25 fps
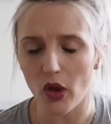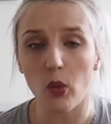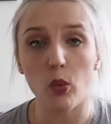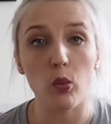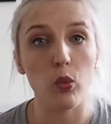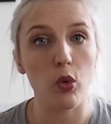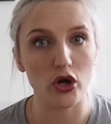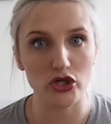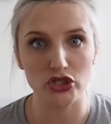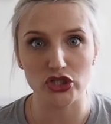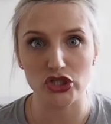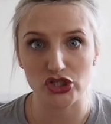
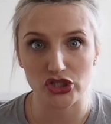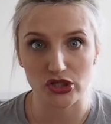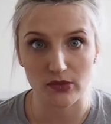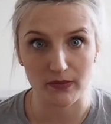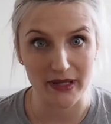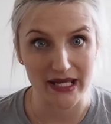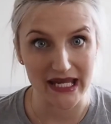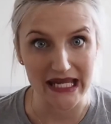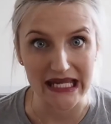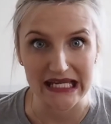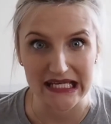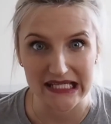what you should
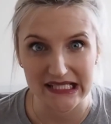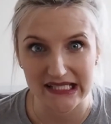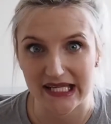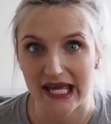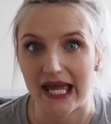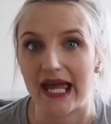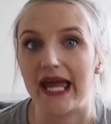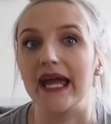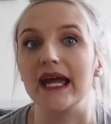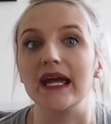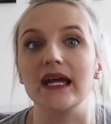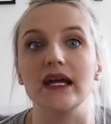be
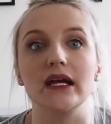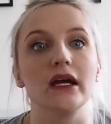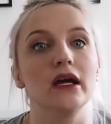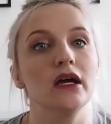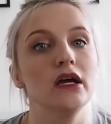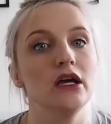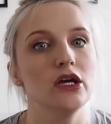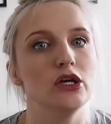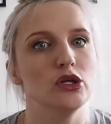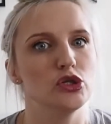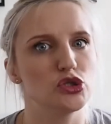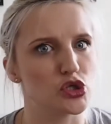eating
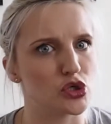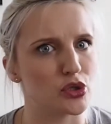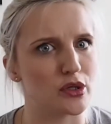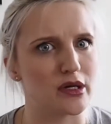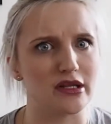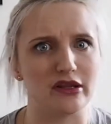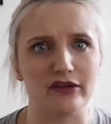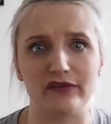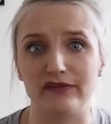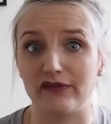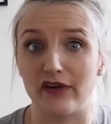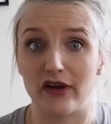
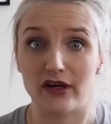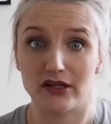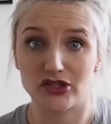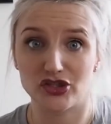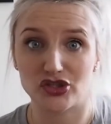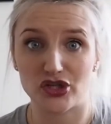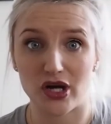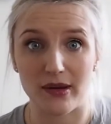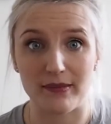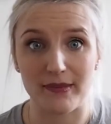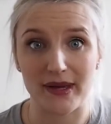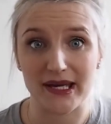during the
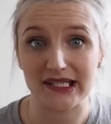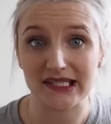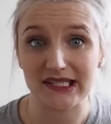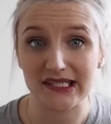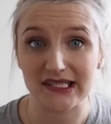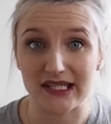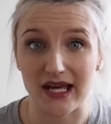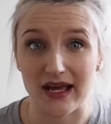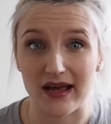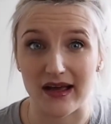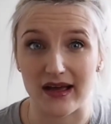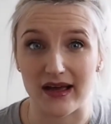first
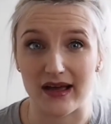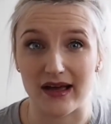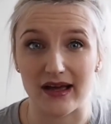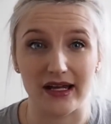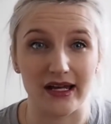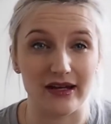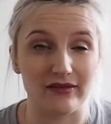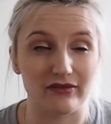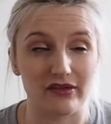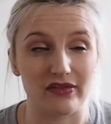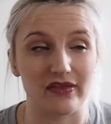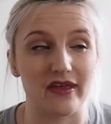trimester and
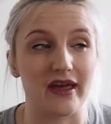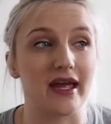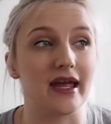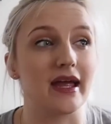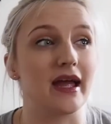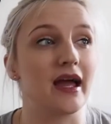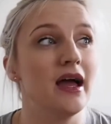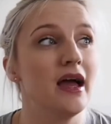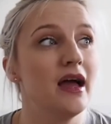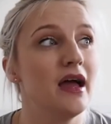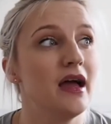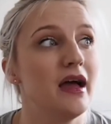
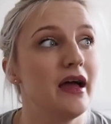everything,